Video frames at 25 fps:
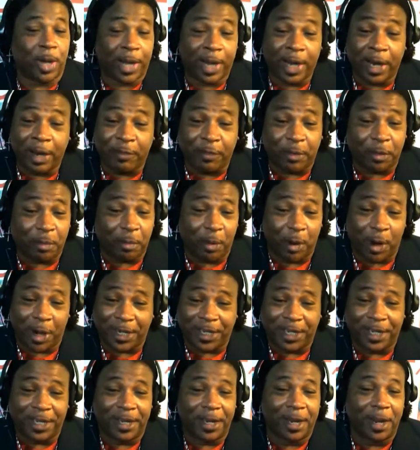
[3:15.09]

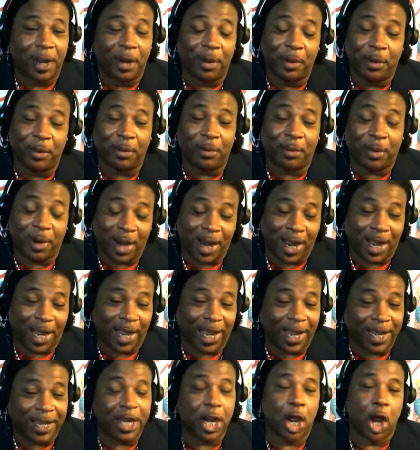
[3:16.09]
Whatever, Marky.
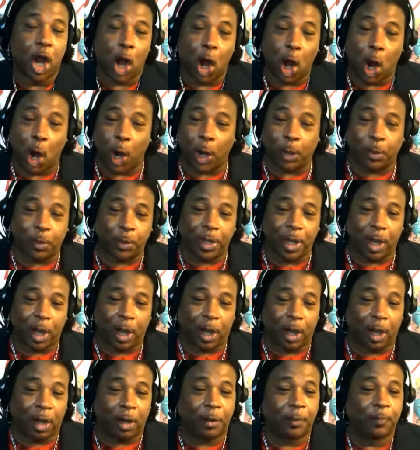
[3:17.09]
Right.
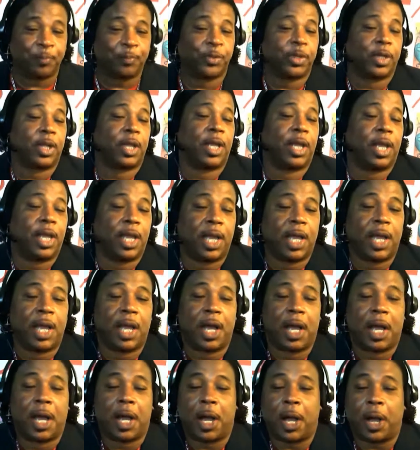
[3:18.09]
Aren't we all?
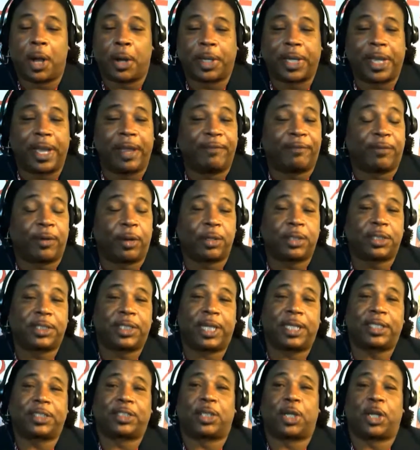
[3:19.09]

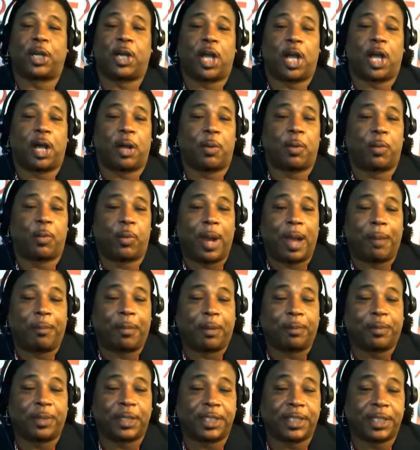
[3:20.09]
Okay, folks, that's going
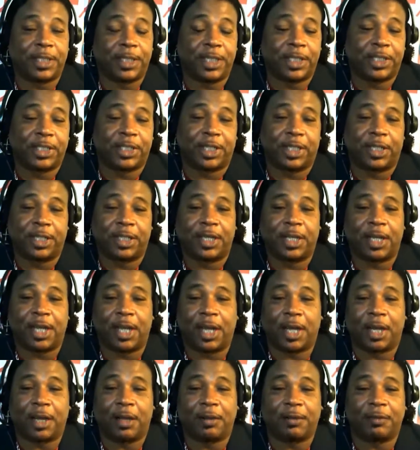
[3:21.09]
to wrap up this
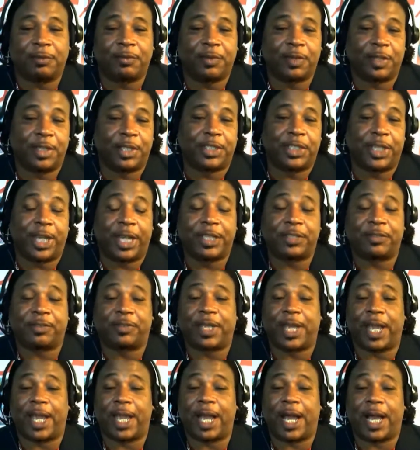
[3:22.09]
edition of
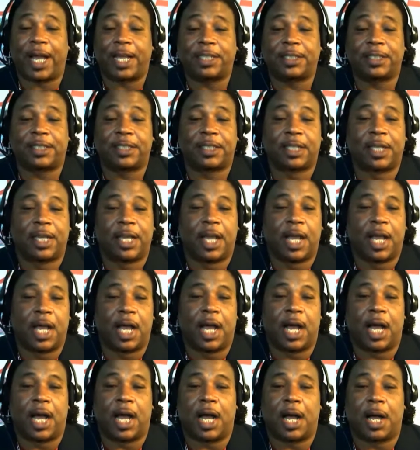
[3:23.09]
Shades of
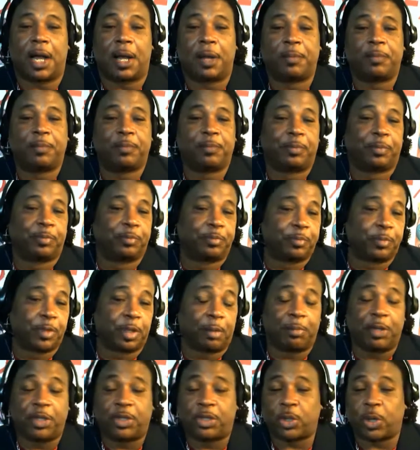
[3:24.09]
Chaos.
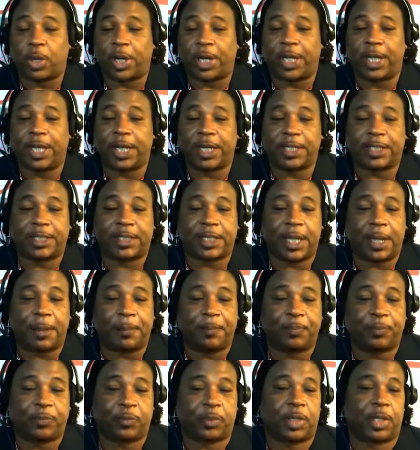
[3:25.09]
Be sure to
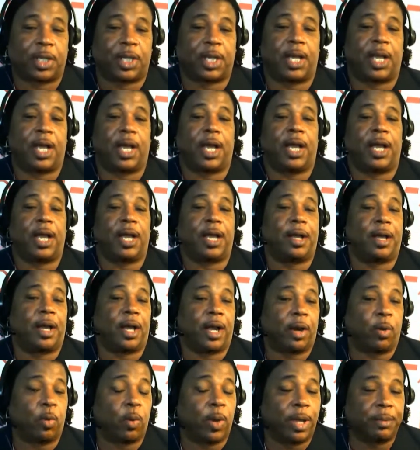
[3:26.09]
hit us up
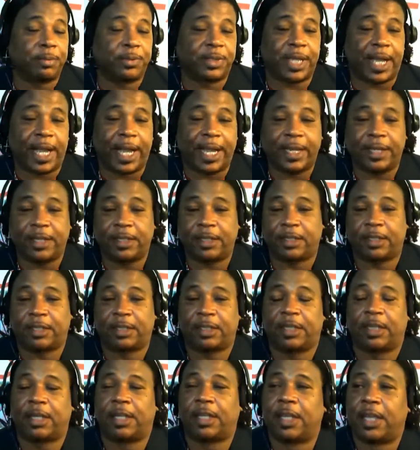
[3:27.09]
at our
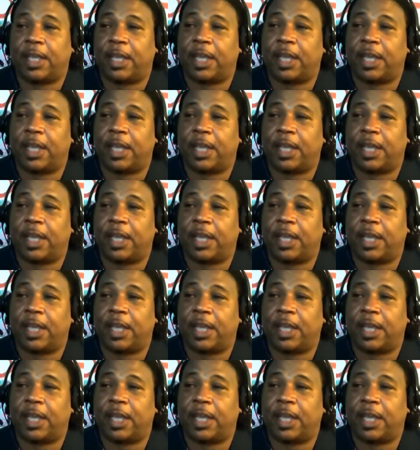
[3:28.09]
website.